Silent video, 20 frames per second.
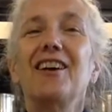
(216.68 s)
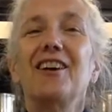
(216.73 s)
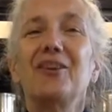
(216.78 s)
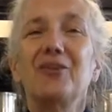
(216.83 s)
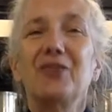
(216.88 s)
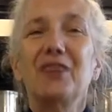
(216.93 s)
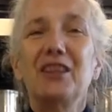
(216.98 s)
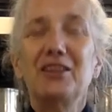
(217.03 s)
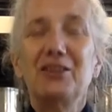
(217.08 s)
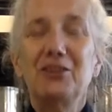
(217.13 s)

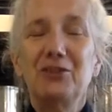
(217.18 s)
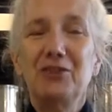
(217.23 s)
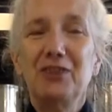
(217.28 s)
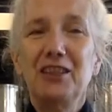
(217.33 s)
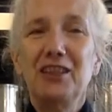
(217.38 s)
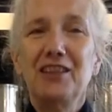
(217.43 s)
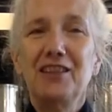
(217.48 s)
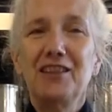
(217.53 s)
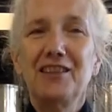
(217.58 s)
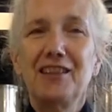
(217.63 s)
we do
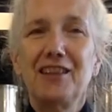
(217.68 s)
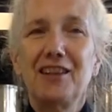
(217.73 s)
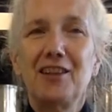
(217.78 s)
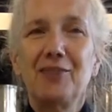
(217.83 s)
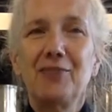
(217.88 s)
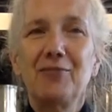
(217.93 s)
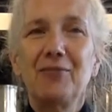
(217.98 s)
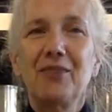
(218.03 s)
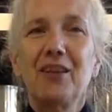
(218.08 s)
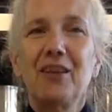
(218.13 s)
need
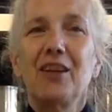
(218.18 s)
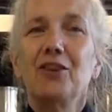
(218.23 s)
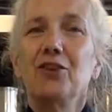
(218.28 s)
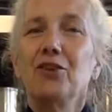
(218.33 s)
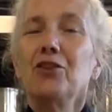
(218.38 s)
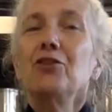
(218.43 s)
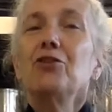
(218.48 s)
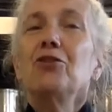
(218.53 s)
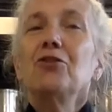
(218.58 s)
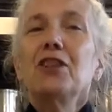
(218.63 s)
some.
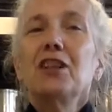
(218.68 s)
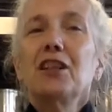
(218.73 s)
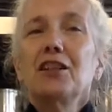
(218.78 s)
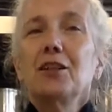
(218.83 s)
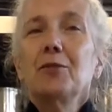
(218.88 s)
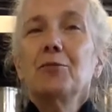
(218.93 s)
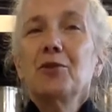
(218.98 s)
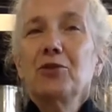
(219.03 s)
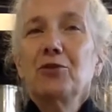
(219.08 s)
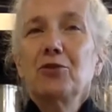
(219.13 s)
Nutrient
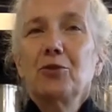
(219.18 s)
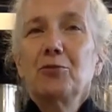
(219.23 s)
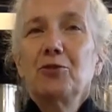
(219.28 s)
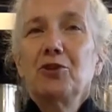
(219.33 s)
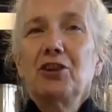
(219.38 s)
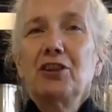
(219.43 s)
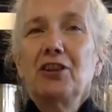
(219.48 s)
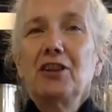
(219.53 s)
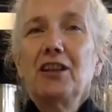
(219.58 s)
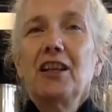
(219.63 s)

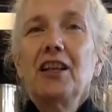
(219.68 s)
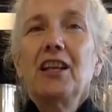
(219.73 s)
absorption.